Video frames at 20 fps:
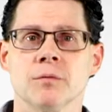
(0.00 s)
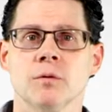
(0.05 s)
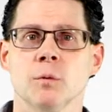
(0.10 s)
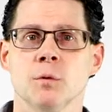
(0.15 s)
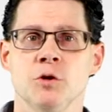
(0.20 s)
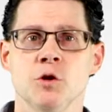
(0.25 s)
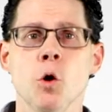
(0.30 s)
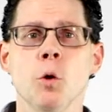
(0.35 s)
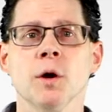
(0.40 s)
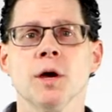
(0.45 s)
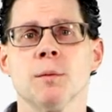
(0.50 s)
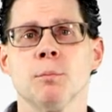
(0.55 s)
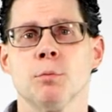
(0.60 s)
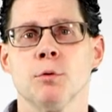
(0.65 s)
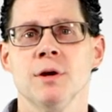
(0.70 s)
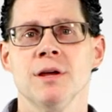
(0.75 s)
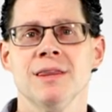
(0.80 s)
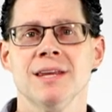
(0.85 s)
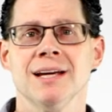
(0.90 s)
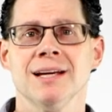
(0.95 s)
With yogic
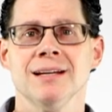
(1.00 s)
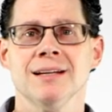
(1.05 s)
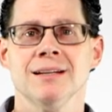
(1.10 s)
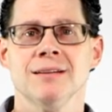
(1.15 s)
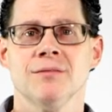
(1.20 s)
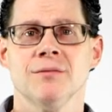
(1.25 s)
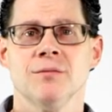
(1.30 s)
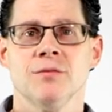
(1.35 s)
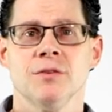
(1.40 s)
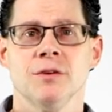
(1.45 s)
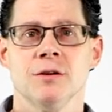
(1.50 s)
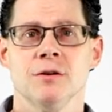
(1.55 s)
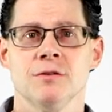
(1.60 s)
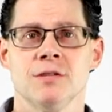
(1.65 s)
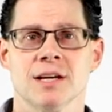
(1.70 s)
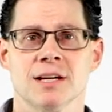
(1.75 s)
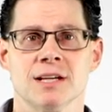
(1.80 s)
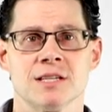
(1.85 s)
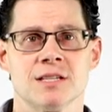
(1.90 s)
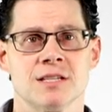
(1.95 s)
breathing, you
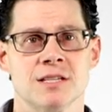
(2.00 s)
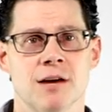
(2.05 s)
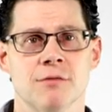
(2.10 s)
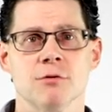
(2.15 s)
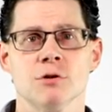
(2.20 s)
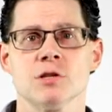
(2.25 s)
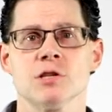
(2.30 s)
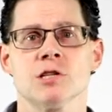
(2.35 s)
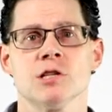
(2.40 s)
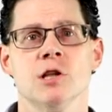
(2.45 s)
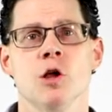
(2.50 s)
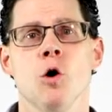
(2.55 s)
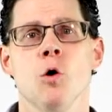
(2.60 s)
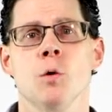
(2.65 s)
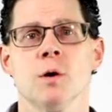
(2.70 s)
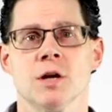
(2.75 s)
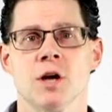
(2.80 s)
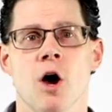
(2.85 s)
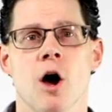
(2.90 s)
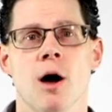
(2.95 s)
take several slow
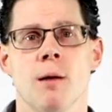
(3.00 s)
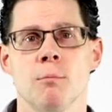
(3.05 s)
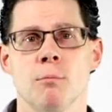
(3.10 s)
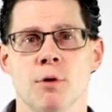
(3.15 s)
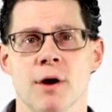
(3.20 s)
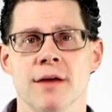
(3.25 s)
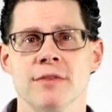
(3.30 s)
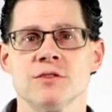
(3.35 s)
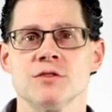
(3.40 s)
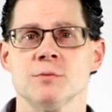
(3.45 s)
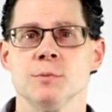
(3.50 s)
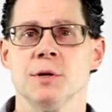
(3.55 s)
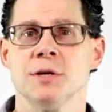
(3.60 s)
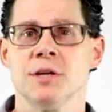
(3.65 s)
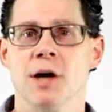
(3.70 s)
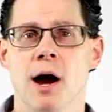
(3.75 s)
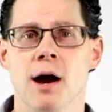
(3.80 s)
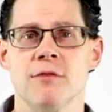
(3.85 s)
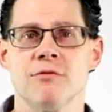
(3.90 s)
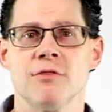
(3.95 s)
and calm breaths from your
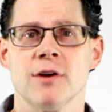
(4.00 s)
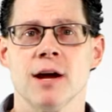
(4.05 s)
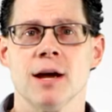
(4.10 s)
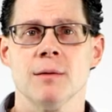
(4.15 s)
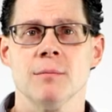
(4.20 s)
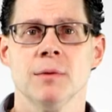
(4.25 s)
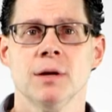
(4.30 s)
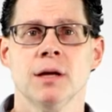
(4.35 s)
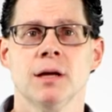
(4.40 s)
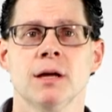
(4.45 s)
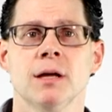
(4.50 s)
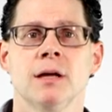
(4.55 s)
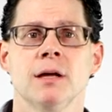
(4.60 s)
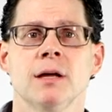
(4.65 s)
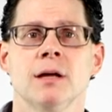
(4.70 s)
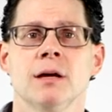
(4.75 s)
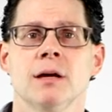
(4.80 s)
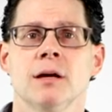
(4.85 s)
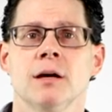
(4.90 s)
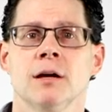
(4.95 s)
diaphragm
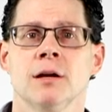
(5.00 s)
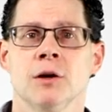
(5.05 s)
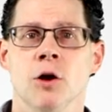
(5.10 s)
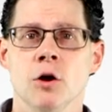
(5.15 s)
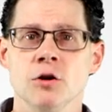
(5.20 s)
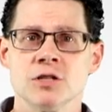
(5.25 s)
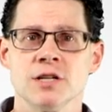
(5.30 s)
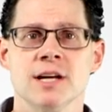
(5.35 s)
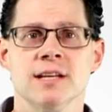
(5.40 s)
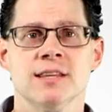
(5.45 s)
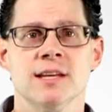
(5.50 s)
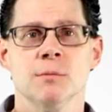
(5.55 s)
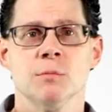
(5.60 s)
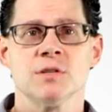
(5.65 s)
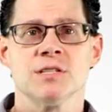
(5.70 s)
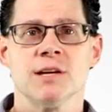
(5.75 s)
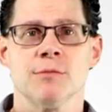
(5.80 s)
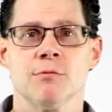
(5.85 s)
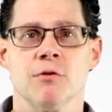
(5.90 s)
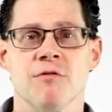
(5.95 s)
and alternate them with
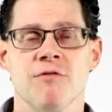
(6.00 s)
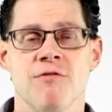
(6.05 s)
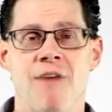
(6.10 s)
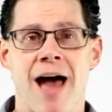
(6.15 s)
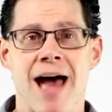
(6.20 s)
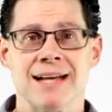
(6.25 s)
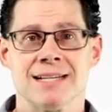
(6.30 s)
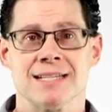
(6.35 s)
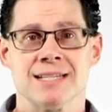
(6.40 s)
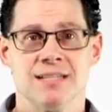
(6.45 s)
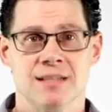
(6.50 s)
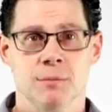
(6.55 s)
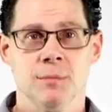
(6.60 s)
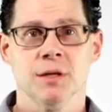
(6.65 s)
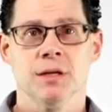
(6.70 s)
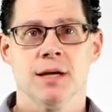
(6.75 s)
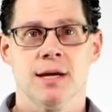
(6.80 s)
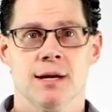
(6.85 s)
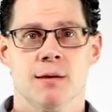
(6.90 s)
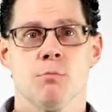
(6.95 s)
several fast,
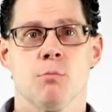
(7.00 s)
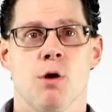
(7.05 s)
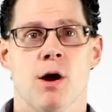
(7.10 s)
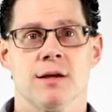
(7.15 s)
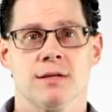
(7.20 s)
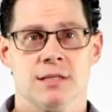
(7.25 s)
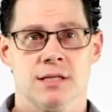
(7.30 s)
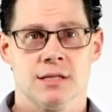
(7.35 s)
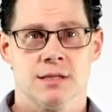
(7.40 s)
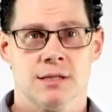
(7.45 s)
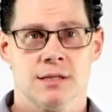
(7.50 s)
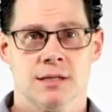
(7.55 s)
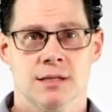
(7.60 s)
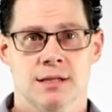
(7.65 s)
stimulating breaths.